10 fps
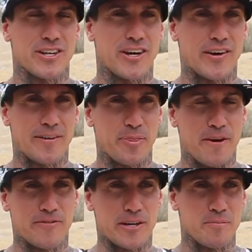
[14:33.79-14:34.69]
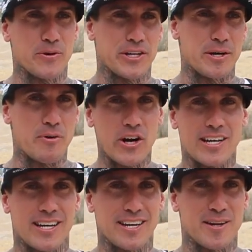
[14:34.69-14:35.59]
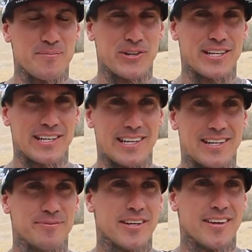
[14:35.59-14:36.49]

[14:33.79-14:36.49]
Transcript: You know, I, I feel like I'm pretty good at marketing and I'm pretty good at,